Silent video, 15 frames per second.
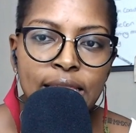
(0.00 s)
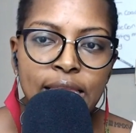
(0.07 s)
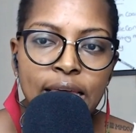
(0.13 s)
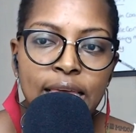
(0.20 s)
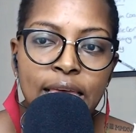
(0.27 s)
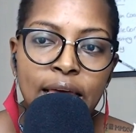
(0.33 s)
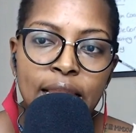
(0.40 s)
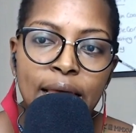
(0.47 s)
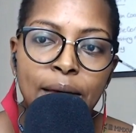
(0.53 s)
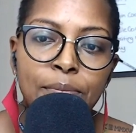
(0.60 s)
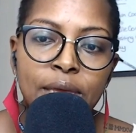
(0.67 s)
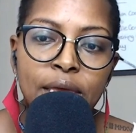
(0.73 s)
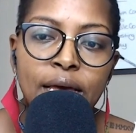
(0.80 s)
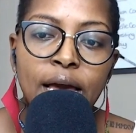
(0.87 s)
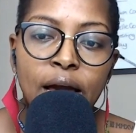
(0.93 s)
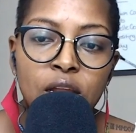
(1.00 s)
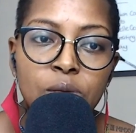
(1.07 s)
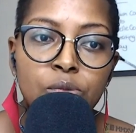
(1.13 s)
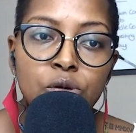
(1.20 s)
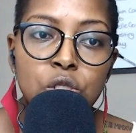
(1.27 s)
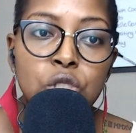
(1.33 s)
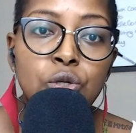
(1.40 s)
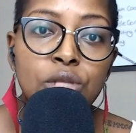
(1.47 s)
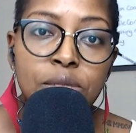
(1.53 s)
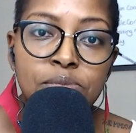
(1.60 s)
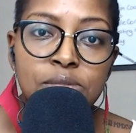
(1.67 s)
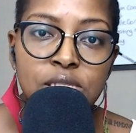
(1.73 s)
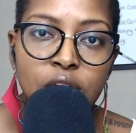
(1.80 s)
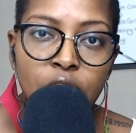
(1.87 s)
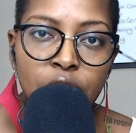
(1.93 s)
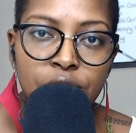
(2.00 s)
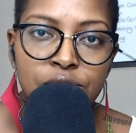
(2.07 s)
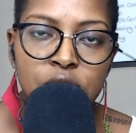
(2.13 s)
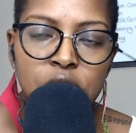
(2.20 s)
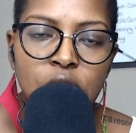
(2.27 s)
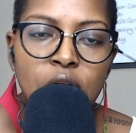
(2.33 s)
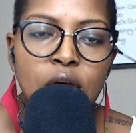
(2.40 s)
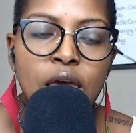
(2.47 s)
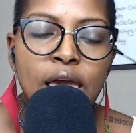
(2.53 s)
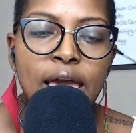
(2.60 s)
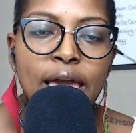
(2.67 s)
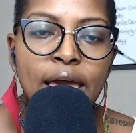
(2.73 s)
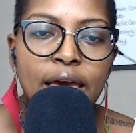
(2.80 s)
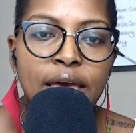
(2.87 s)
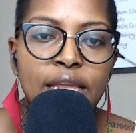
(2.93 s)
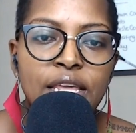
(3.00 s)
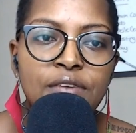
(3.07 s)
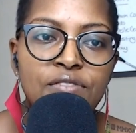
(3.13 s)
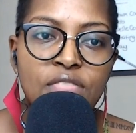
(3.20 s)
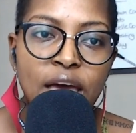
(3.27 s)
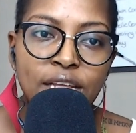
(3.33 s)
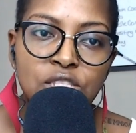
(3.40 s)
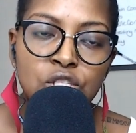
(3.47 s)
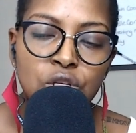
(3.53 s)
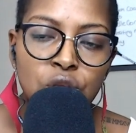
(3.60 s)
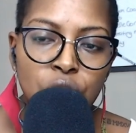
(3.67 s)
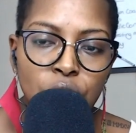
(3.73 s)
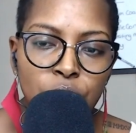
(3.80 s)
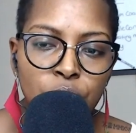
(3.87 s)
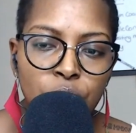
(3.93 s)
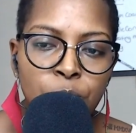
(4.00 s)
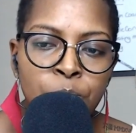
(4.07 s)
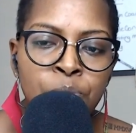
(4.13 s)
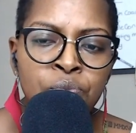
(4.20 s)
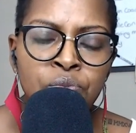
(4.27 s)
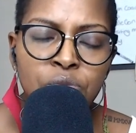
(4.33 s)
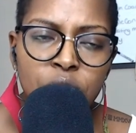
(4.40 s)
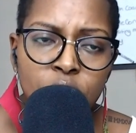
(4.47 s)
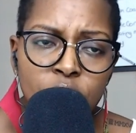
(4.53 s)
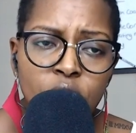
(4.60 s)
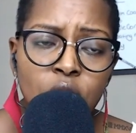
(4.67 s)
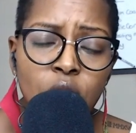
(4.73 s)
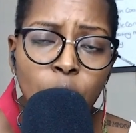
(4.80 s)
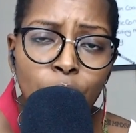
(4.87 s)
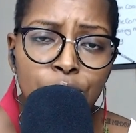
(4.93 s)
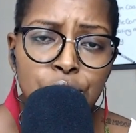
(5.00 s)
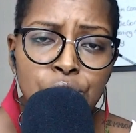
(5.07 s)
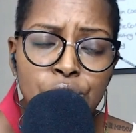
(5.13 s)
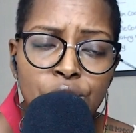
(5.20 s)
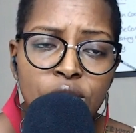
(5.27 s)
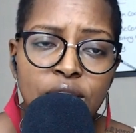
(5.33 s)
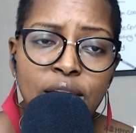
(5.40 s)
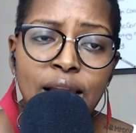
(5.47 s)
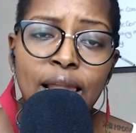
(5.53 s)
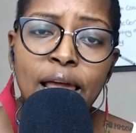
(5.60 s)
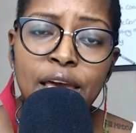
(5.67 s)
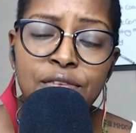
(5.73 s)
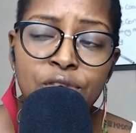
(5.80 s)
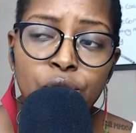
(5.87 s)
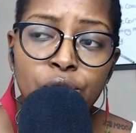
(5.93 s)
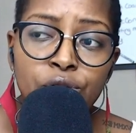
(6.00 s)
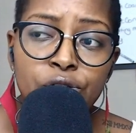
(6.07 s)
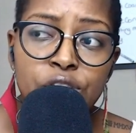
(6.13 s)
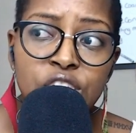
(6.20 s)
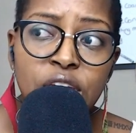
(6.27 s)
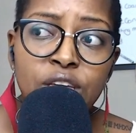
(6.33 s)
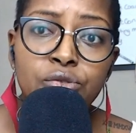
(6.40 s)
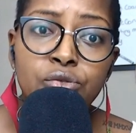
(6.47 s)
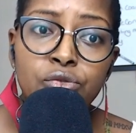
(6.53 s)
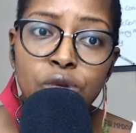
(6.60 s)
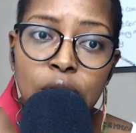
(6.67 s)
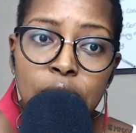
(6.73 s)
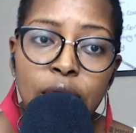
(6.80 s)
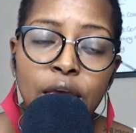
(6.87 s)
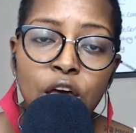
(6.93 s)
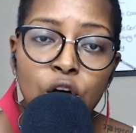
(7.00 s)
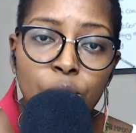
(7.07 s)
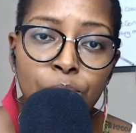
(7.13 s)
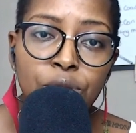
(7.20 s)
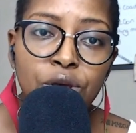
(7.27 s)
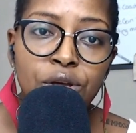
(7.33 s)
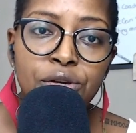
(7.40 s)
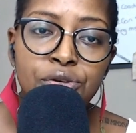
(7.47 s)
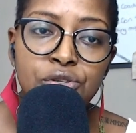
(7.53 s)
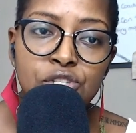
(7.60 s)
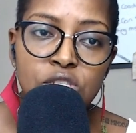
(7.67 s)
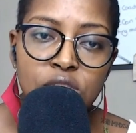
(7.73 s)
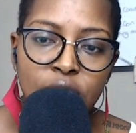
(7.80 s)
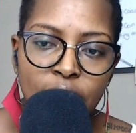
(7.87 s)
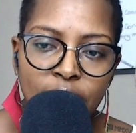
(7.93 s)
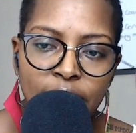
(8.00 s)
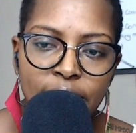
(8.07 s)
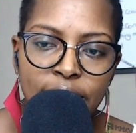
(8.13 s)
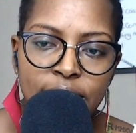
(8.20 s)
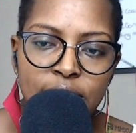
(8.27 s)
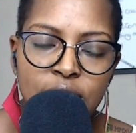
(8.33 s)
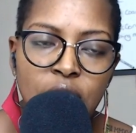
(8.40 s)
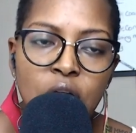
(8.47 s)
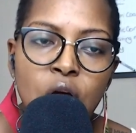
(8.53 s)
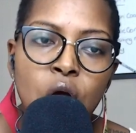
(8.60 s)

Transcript: they cannot be accountable to themselves. And if that's you, I want you to know that a life coach can really help you understand,